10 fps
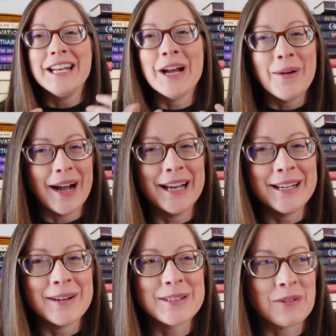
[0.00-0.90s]
I know,
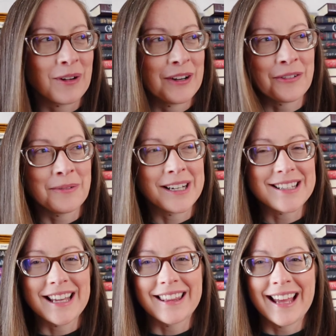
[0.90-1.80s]
I know it's weird for me
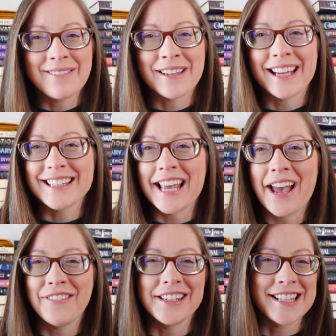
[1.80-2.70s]
to say that because I
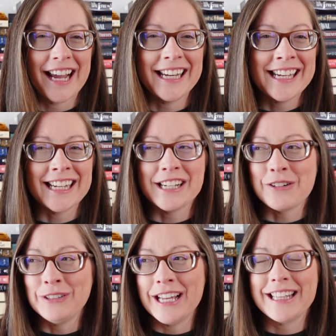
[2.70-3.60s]
have anxiety and I
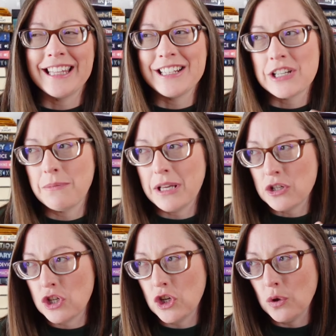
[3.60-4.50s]
don't like things to
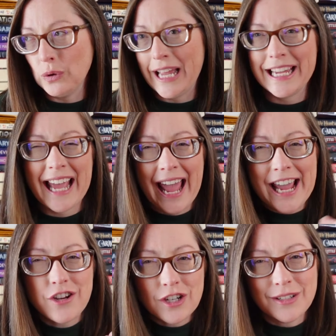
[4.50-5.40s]
be too like
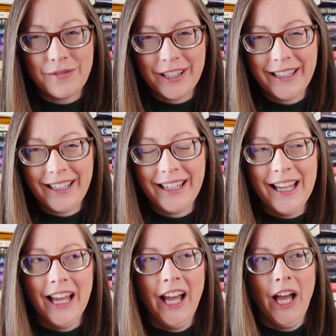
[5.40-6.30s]
anxious feeling,
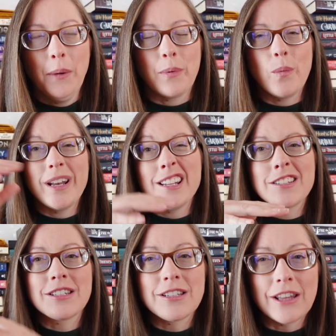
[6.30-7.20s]
when
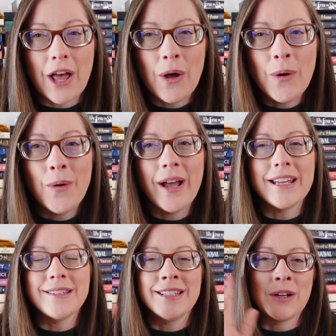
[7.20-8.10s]
it's slow
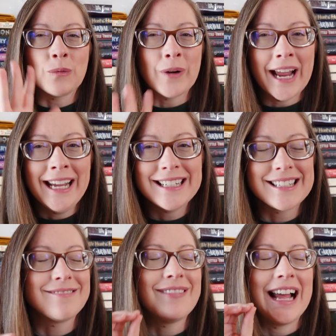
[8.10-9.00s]
and done
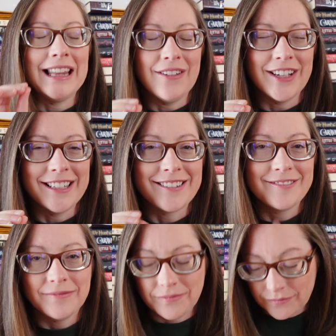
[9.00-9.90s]
right, I love it.